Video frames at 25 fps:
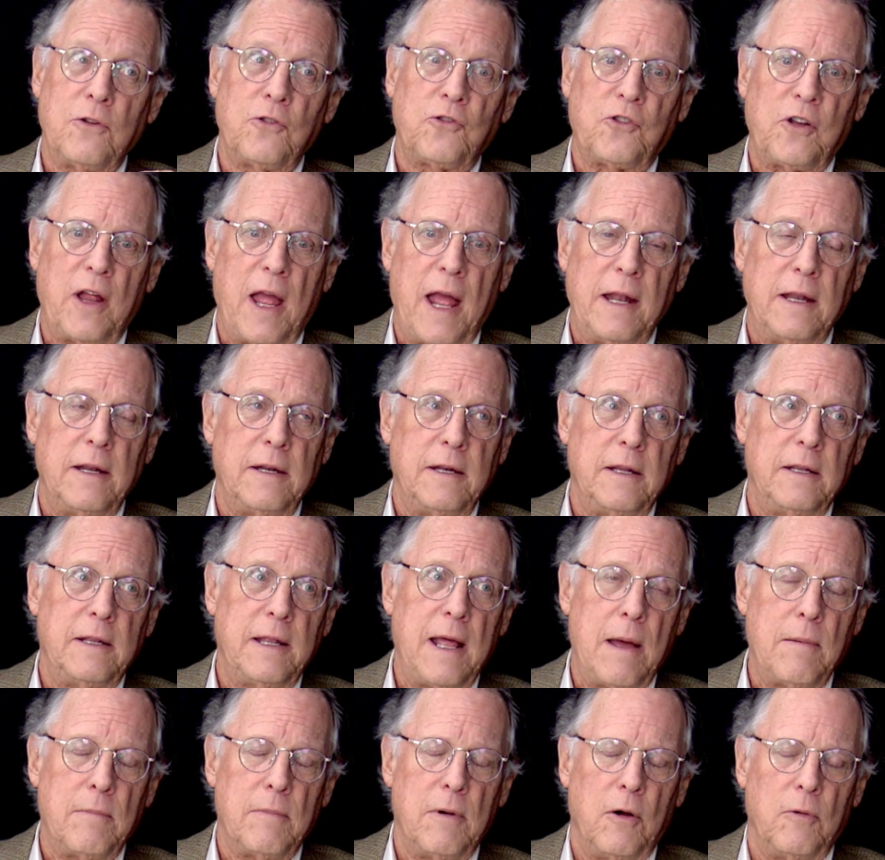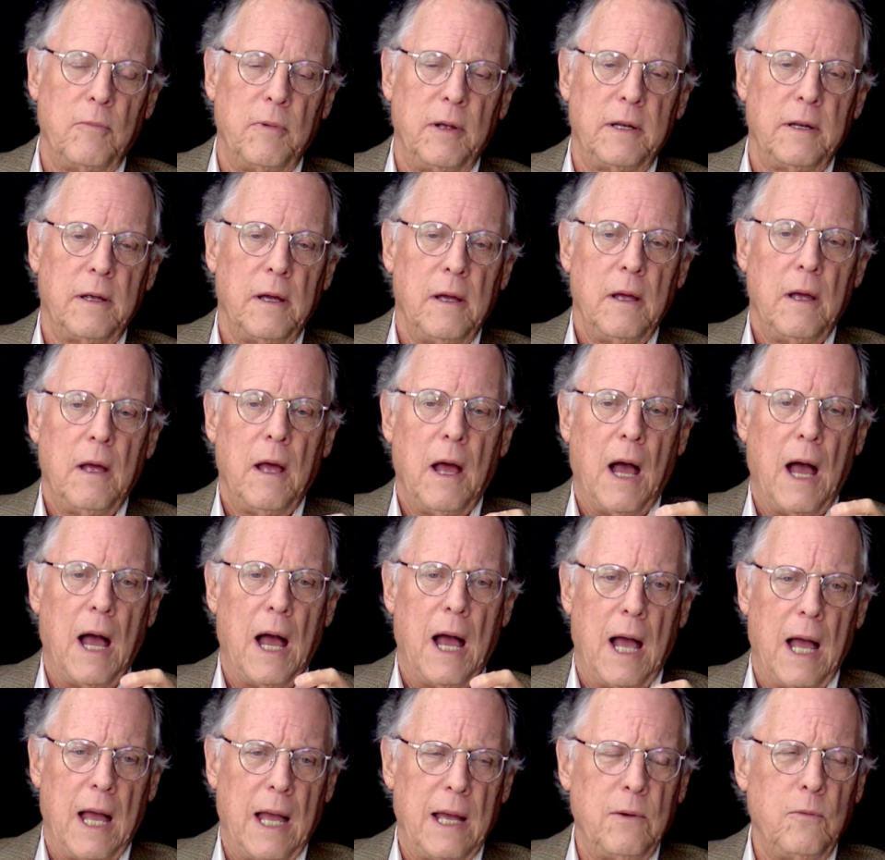understand it in that moment,
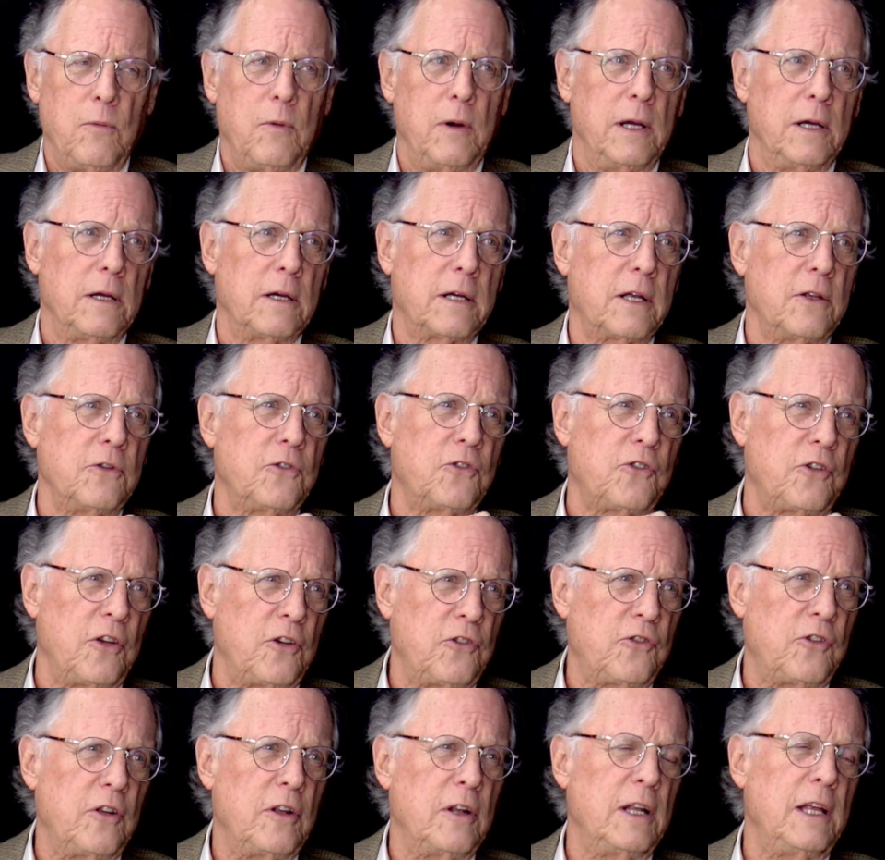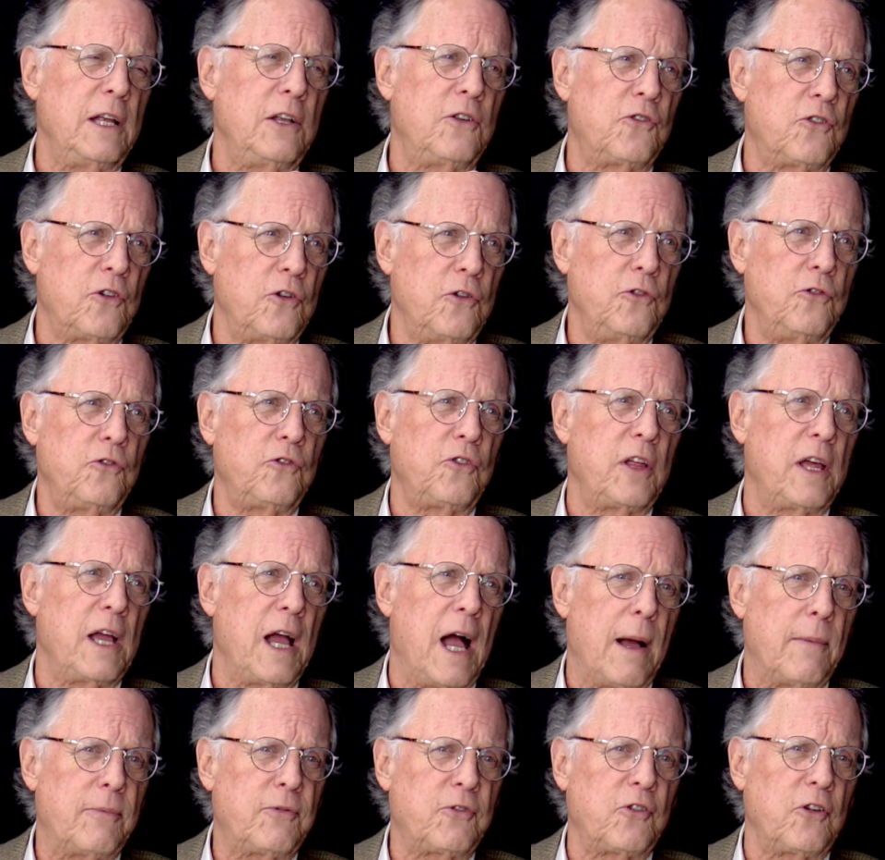I will consistently choose the
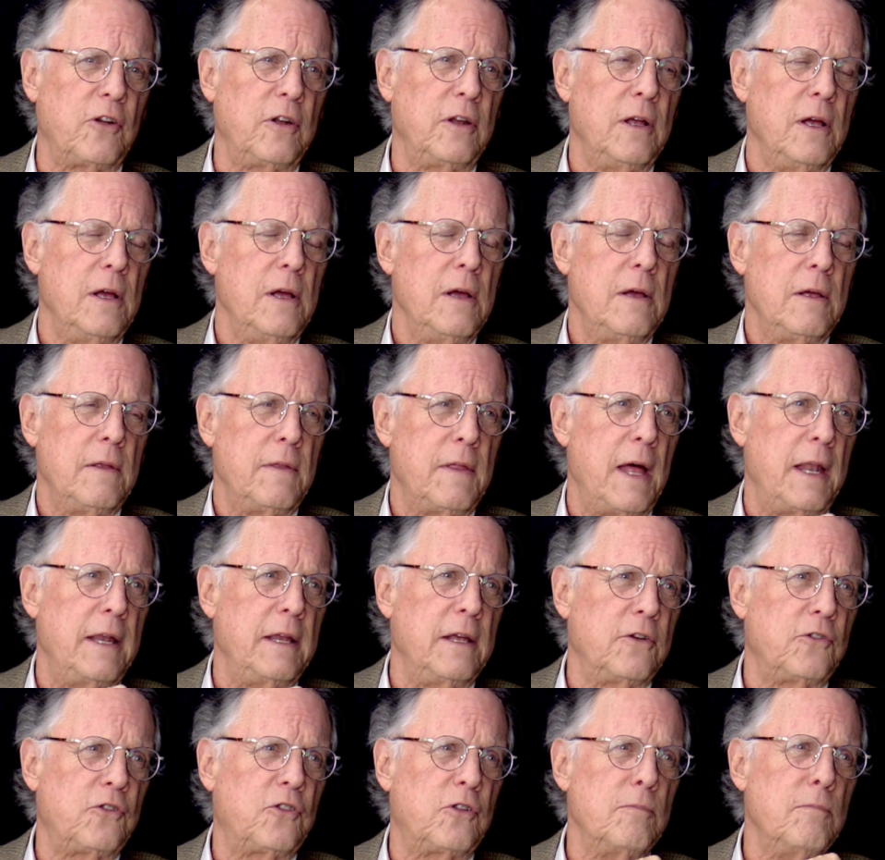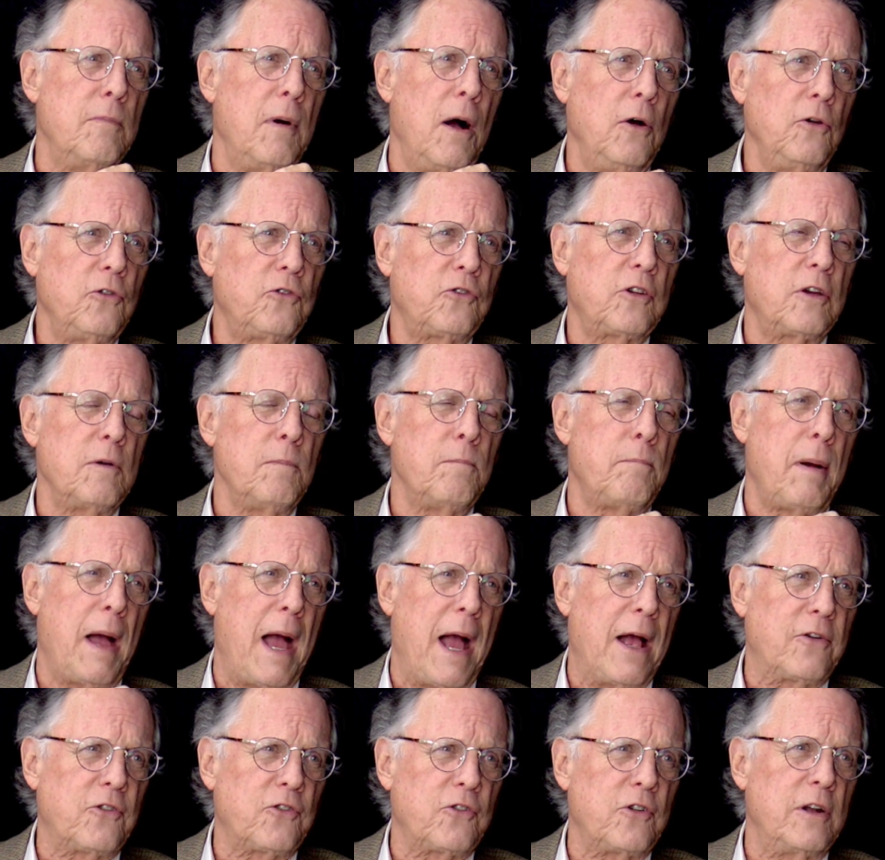option that is most
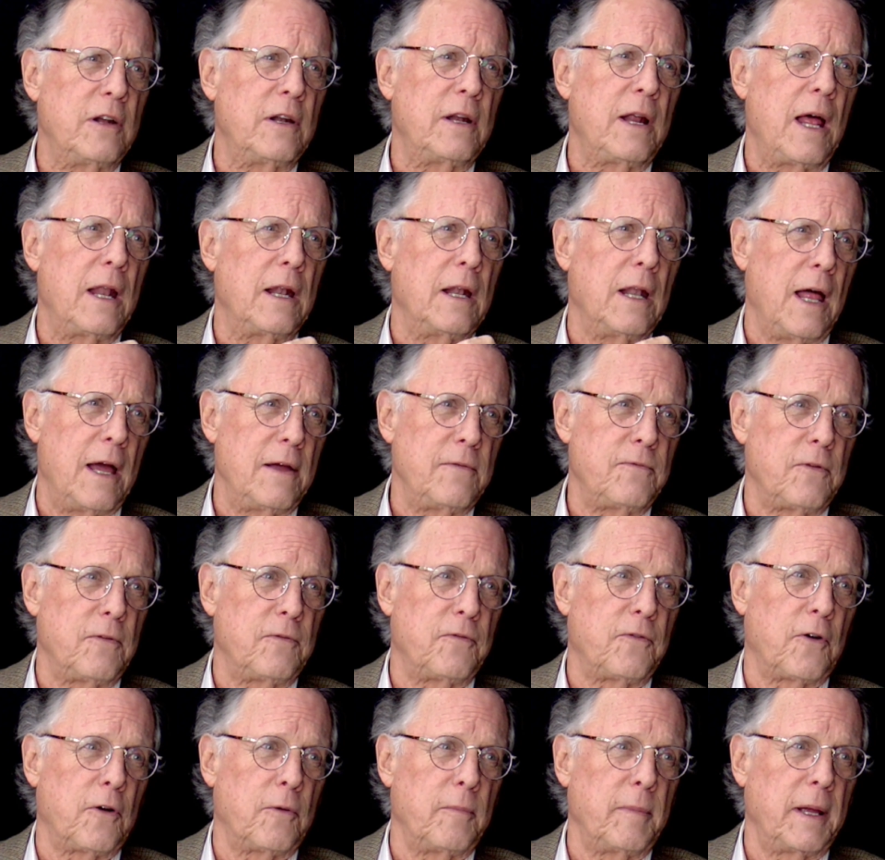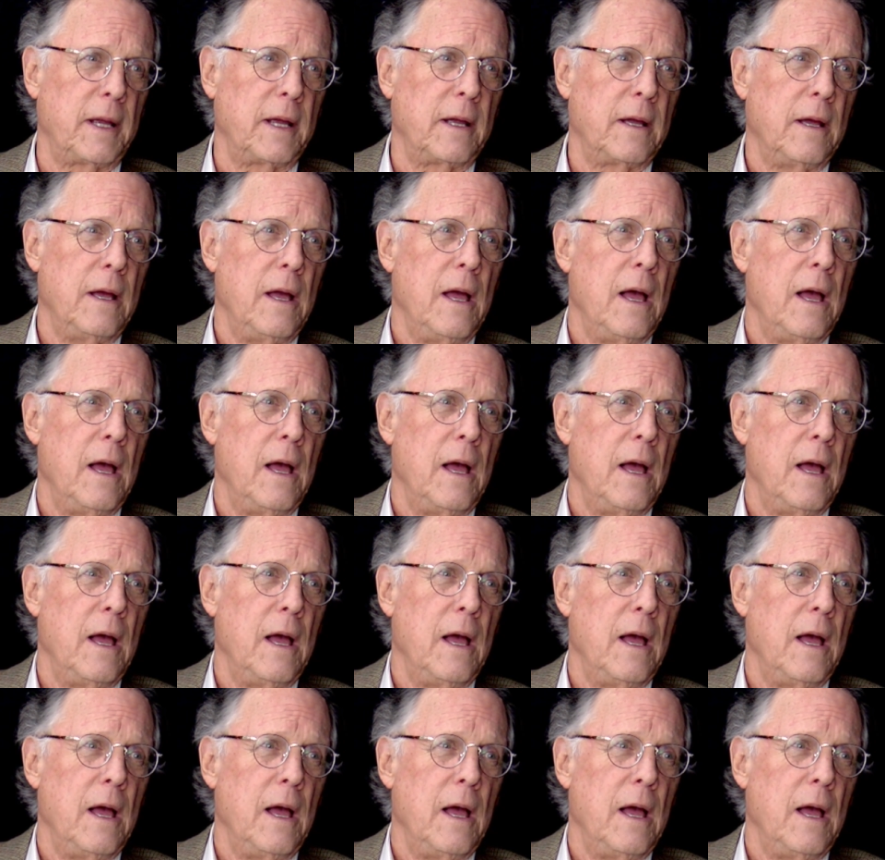compassionate and life affirming.